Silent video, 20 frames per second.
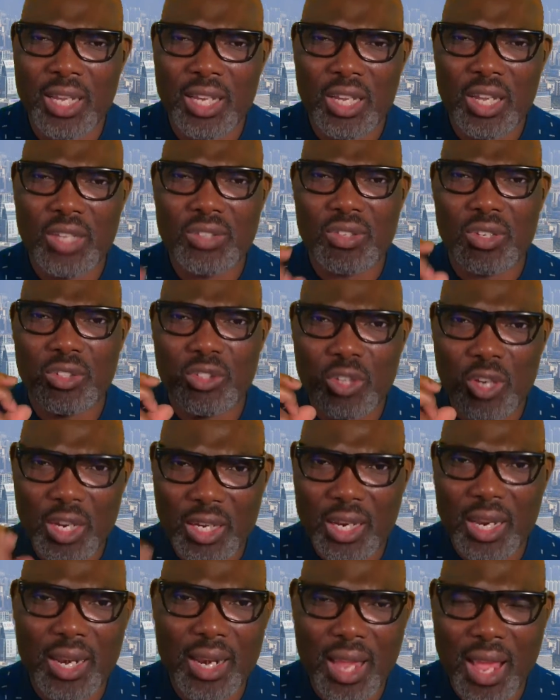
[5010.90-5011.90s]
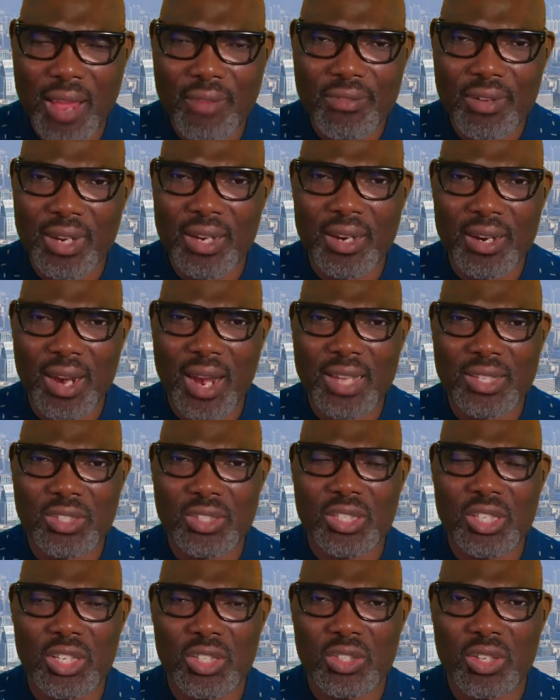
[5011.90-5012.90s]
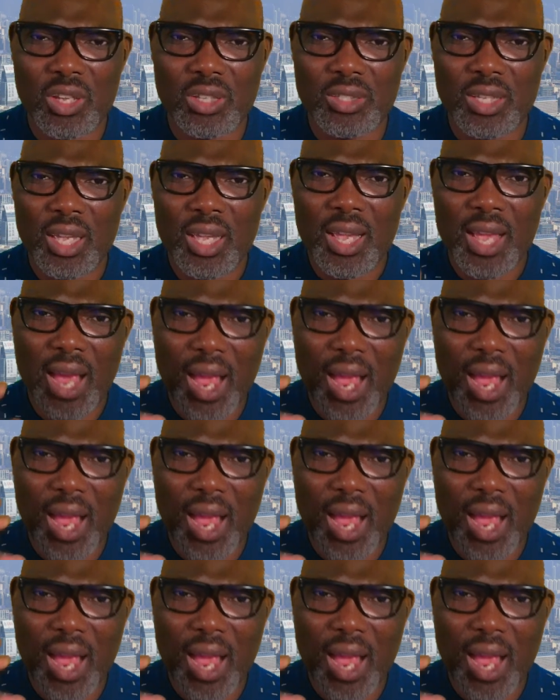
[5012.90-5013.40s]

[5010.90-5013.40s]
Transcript: is eternal life in Christ Jesus.